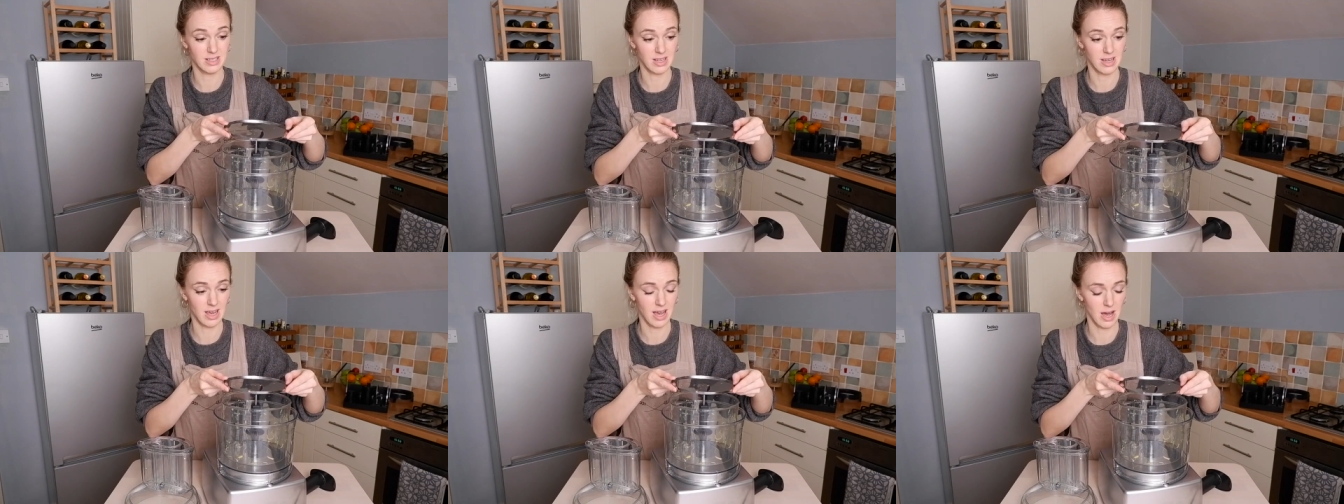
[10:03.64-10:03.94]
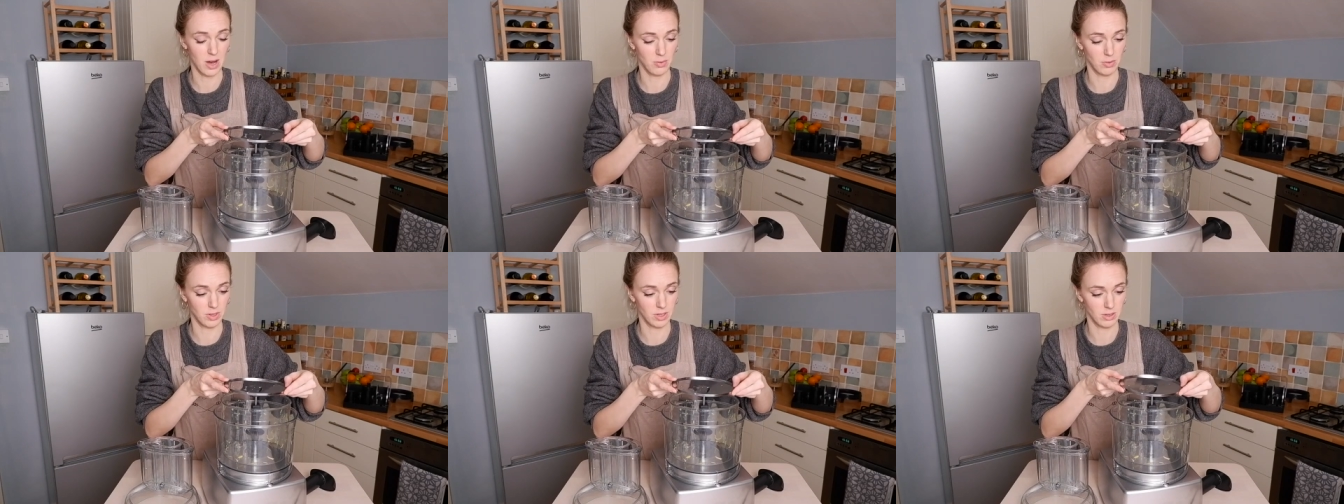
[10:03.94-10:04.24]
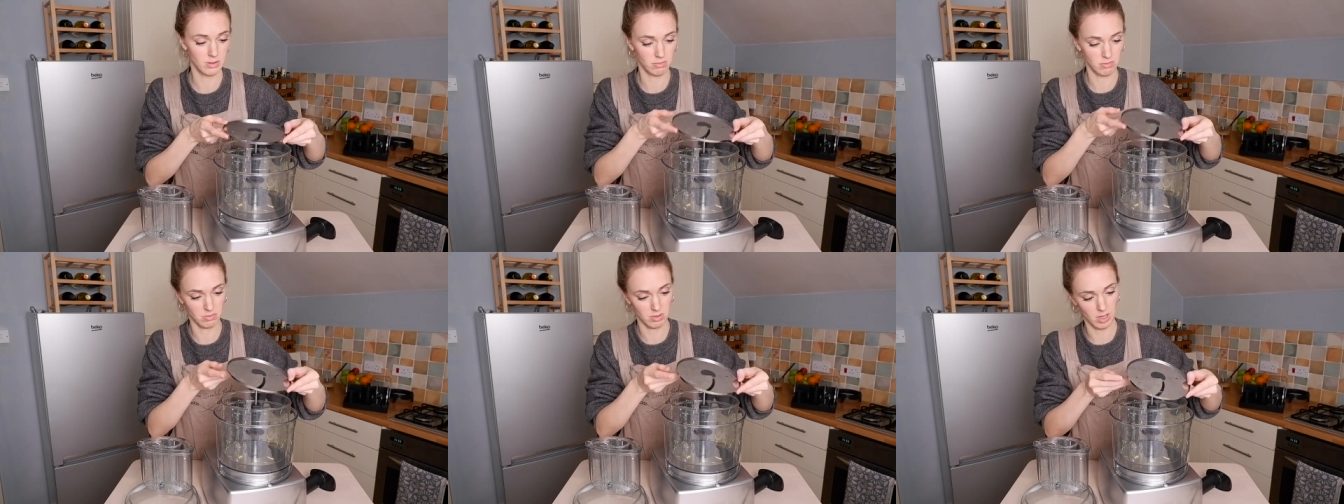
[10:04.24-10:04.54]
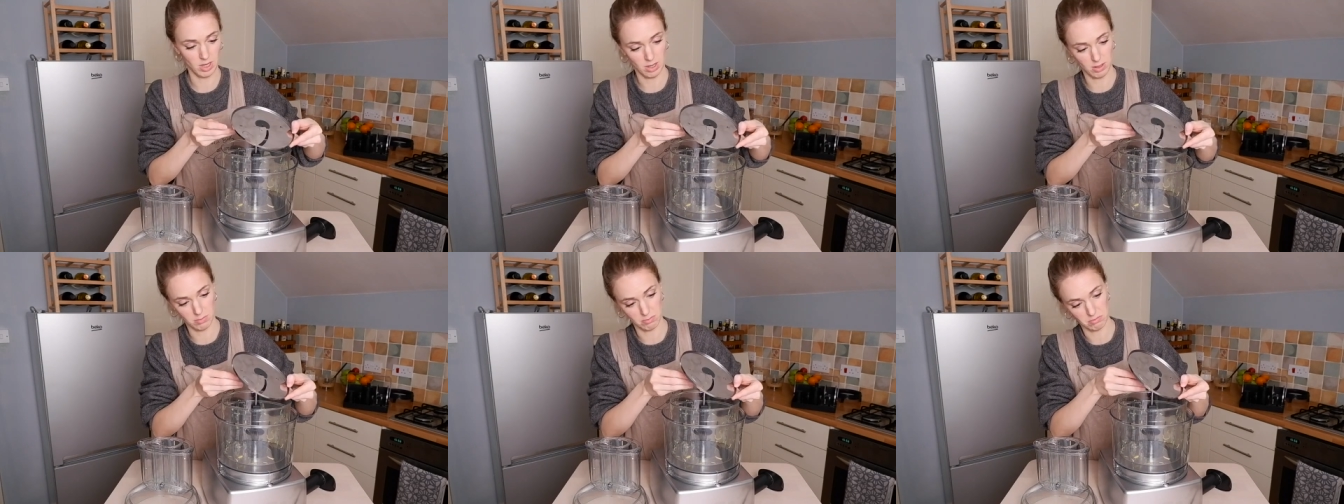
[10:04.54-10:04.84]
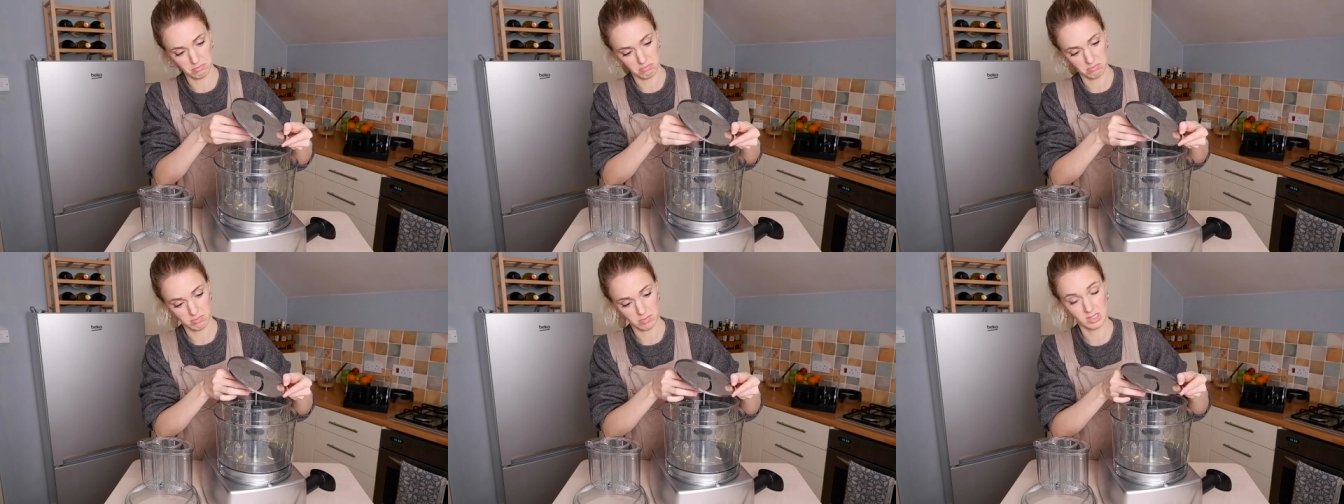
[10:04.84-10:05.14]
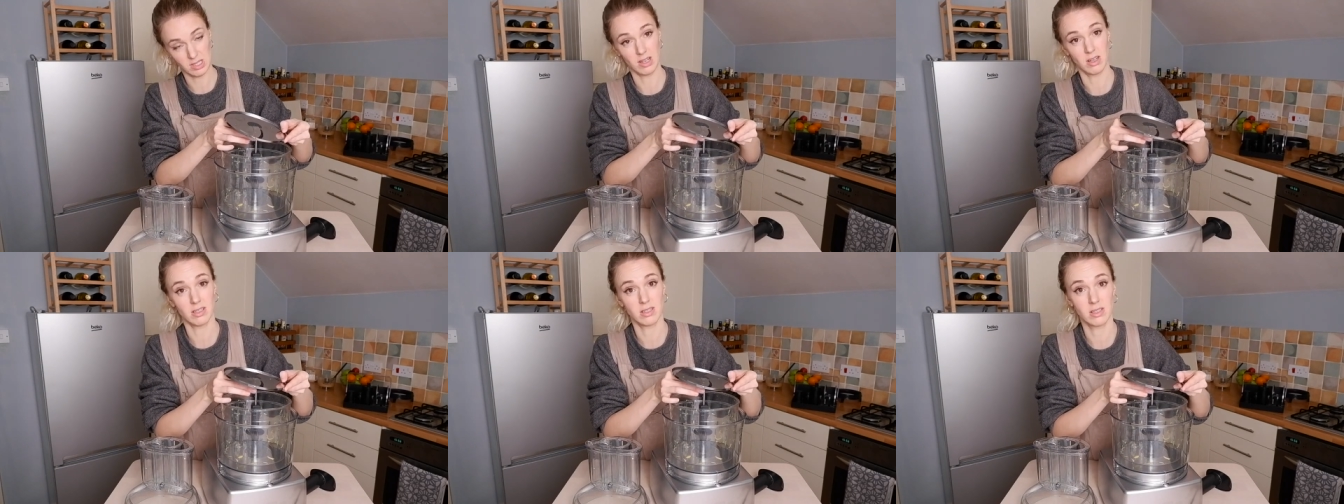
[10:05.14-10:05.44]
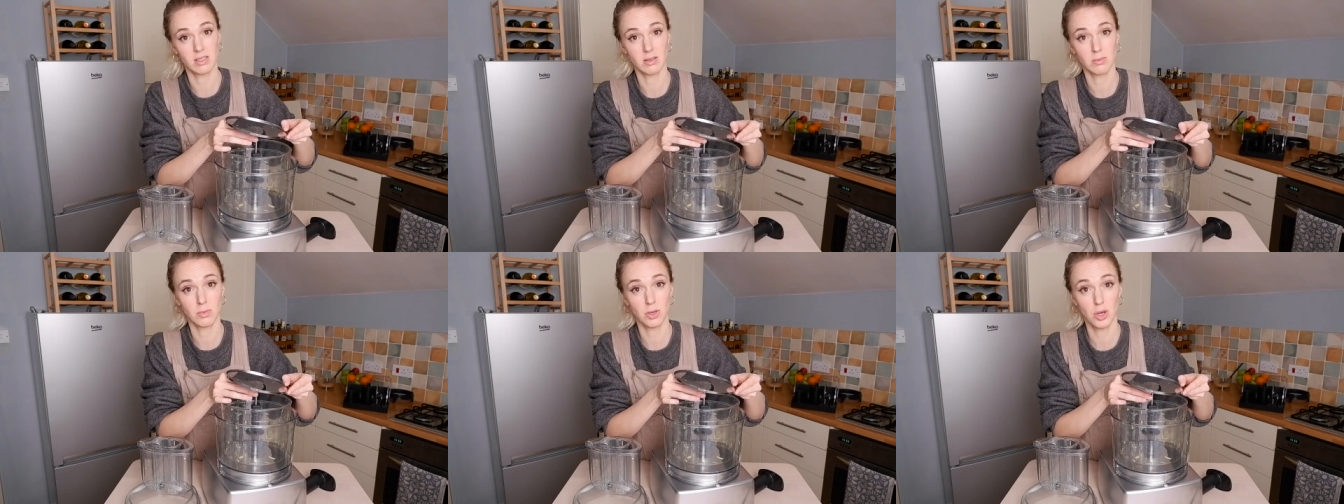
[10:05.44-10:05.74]
see how it
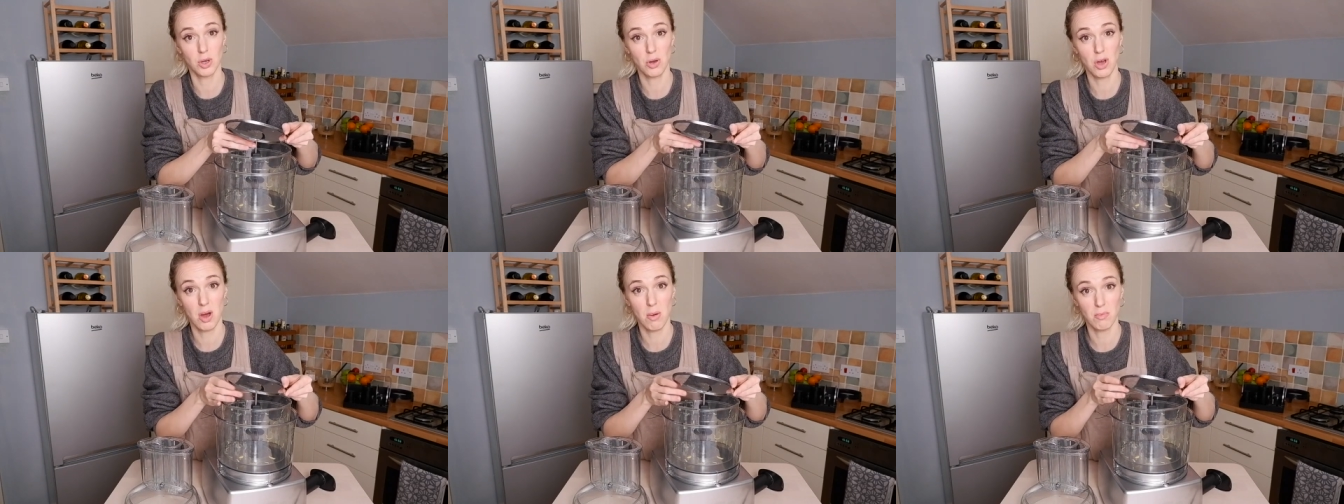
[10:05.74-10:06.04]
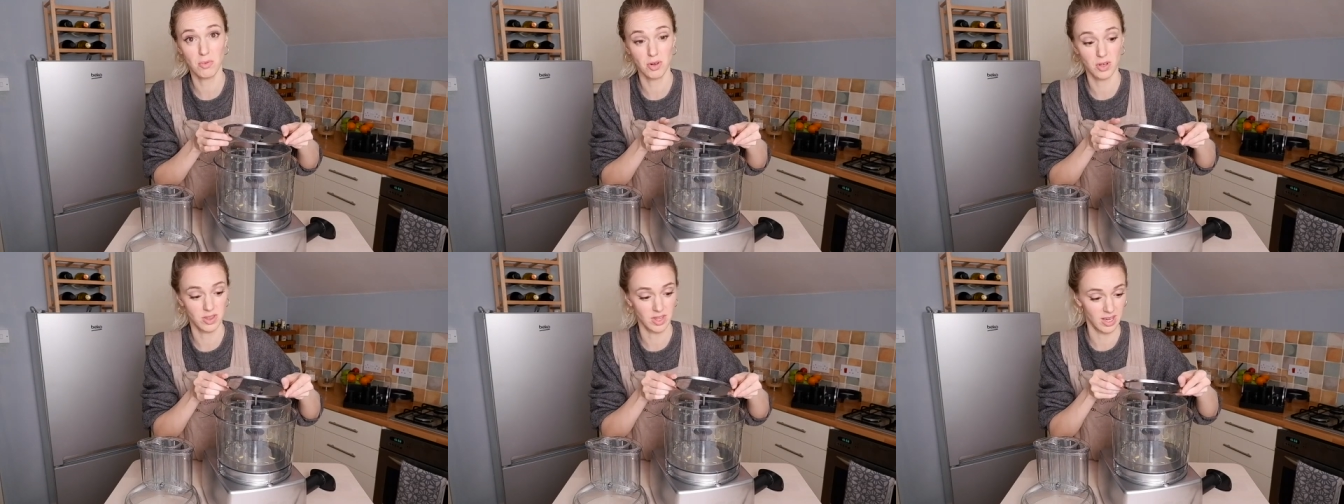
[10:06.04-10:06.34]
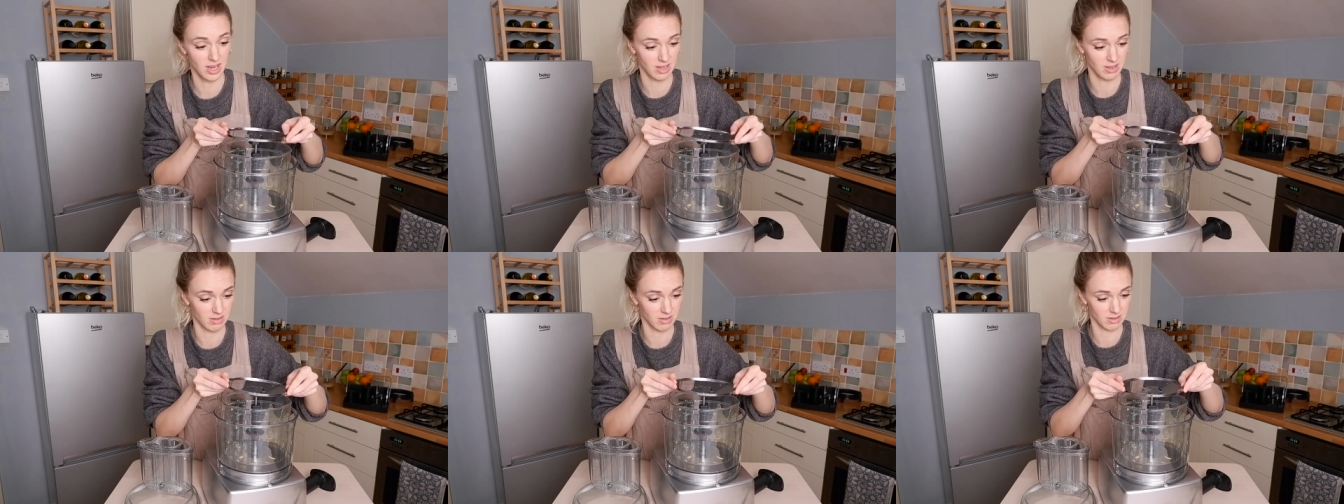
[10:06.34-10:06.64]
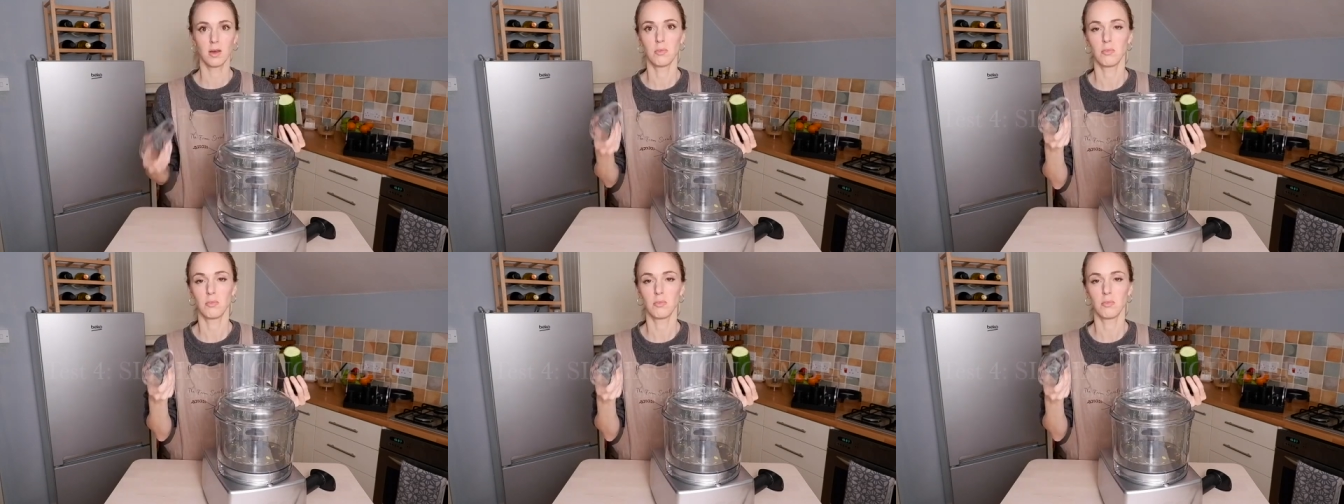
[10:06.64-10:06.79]
slices some cucumber in there.